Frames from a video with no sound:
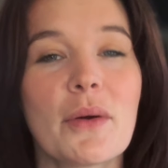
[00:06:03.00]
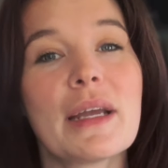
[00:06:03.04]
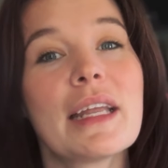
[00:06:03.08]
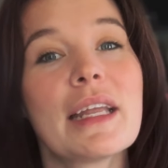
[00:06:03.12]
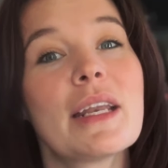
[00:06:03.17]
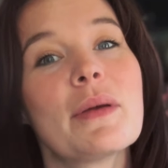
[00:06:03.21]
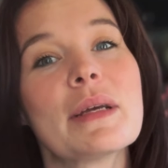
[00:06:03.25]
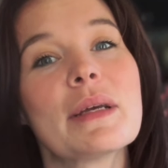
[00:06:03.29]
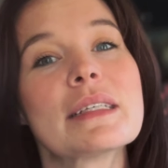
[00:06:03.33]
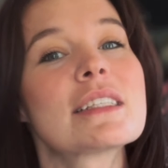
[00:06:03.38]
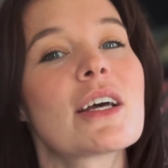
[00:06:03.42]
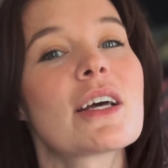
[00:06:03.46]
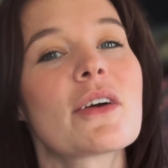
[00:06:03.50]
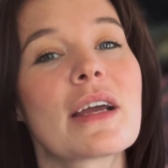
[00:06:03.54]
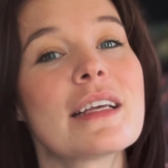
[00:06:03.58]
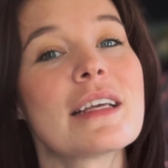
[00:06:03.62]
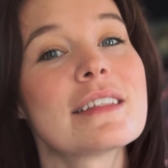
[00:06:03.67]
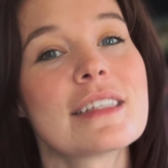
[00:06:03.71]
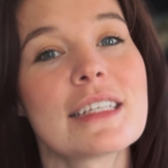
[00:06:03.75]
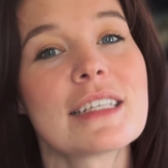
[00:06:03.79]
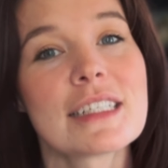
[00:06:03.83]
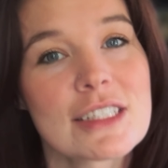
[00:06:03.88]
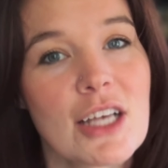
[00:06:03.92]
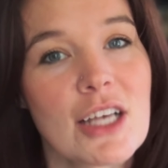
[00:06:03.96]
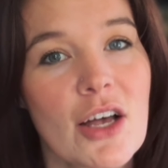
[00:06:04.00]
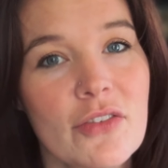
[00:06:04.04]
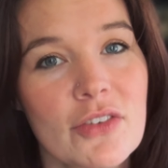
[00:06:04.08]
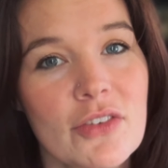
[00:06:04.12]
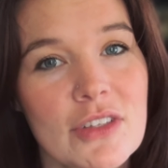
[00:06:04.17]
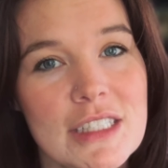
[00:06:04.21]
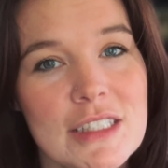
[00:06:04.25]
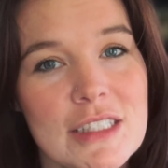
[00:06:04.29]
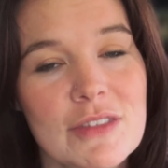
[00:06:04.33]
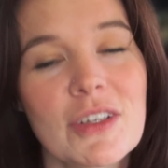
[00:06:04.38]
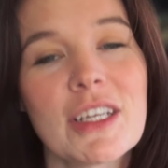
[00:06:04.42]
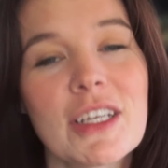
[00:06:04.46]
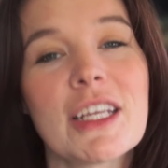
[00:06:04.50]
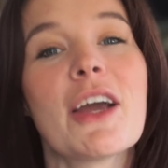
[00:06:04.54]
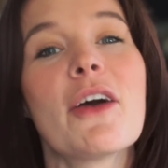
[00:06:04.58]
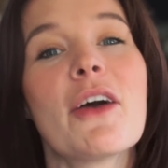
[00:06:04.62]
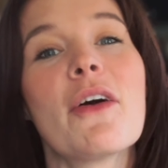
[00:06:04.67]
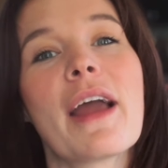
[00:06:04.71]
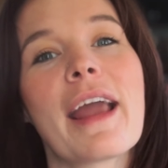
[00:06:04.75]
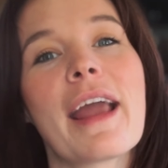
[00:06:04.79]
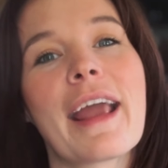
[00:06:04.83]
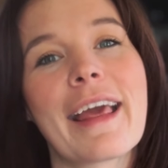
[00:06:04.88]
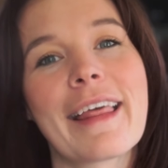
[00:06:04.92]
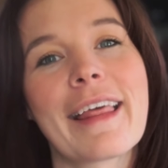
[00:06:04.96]
anyways, okay, so that's all for this video,
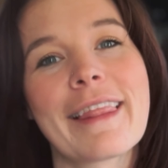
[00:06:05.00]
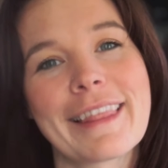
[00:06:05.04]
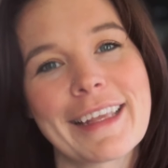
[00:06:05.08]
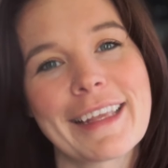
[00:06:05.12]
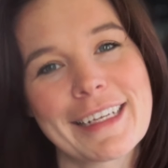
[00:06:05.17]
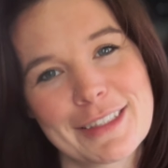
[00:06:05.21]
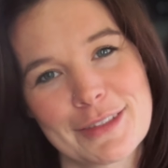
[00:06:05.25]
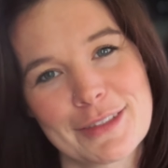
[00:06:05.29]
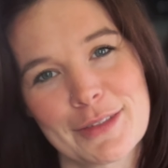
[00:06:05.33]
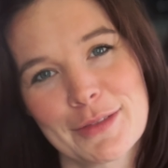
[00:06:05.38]
and thanks for